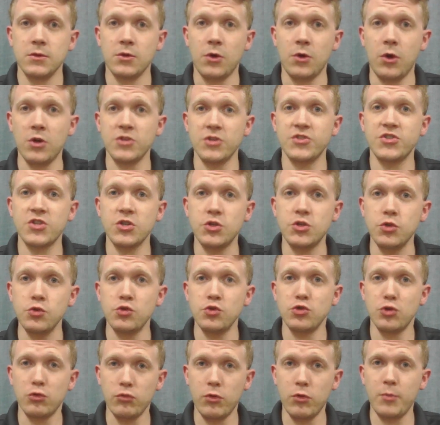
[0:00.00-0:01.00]

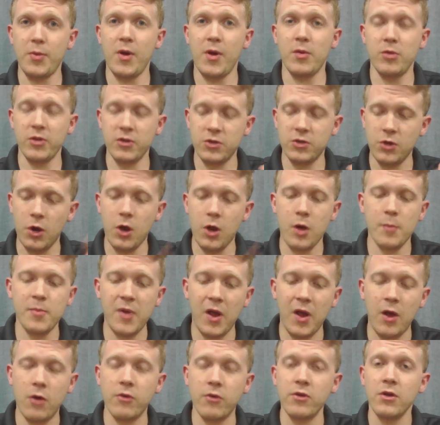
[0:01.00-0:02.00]
constitutional republic,
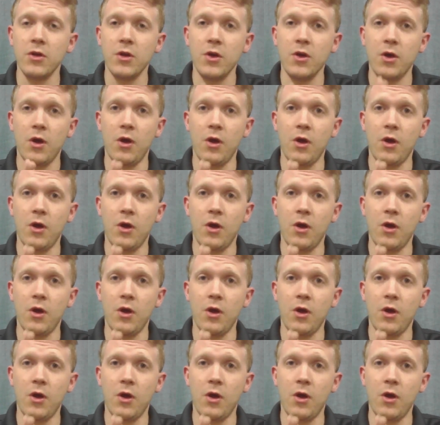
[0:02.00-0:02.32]
compound